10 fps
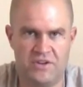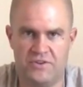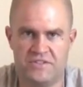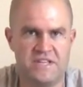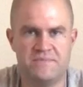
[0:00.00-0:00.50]
You know,
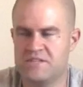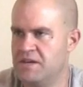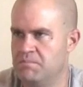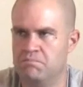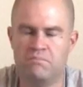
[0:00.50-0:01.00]
your team's
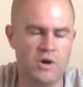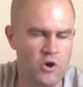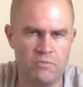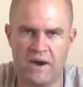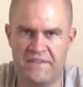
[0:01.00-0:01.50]
getting
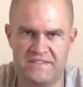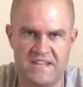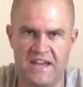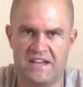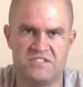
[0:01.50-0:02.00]
mowed by the
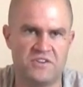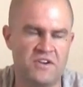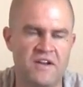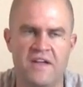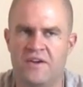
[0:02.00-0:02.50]
tanks,
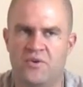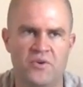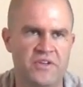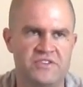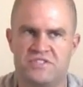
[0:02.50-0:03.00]

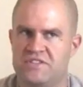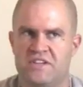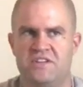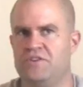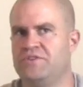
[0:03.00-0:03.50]
or there's
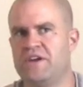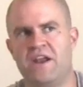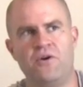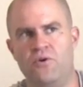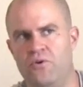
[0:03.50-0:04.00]
that, you know, you
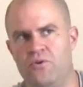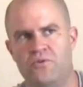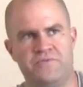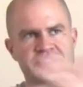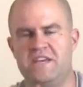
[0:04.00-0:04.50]
got a
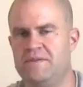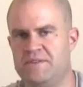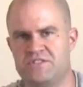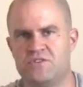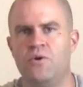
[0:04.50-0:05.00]
whole team
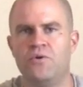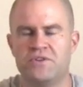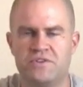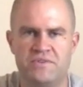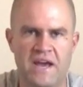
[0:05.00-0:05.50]
that's just holding you